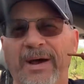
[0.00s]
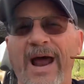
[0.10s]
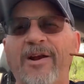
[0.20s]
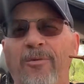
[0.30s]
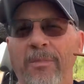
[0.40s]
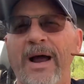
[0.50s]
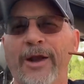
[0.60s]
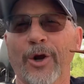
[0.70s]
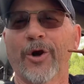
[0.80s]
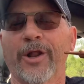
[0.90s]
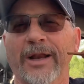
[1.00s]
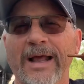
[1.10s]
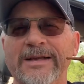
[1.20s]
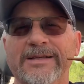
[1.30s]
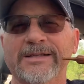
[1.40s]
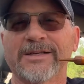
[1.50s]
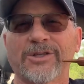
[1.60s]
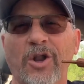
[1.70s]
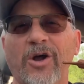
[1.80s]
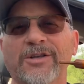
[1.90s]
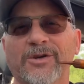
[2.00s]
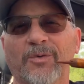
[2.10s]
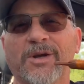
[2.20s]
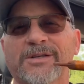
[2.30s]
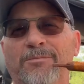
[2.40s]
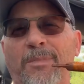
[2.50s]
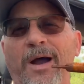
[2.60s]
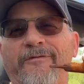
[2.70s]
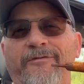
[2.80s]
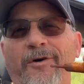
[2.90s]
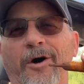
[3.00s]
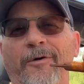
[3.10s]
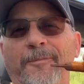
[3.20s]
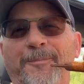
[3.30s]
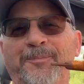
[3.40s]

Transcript: But I don't mind learning lessons as long as it wasn't my fault.